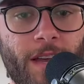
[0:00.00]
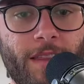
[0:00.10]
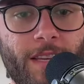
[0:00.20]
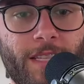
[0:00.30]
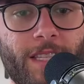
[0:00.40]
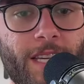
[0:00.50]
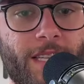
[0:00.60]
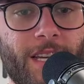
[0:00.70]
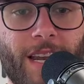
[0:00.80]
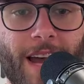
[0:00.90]
this
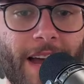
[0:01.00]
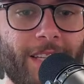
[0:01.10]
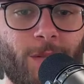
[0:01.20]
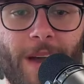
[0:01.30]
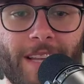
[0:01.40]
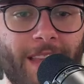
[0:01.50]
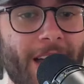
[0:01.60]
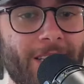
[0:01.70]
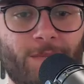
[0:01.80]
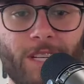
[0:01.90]
season, and I expect
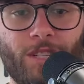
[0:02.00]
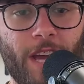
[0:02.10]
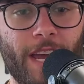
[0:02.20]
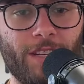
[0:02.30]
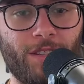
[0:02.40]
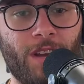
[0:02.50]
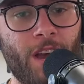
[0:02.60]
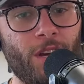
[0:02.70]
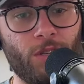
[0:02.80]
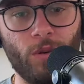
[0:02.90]
that to be changed
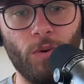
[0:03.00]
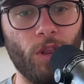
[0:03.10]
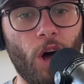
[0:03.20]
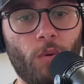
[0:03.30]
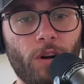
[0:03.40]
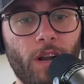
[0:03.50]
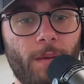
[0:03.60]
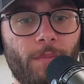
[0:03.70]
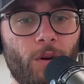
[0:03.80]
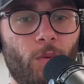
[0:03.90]
to a lower
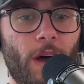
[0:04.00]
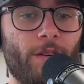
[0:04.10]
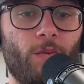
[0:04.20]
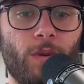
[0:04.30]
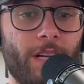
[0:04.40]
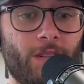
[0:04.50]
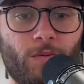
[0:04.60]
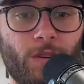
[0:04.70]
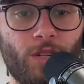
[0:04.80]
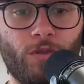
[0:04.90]
number, whether it's a
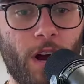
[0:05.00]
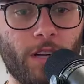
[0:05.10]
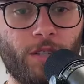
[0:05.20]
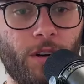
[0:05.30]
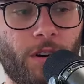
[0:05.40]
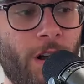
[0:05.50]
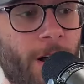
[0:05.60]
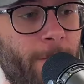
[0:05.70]
restructure,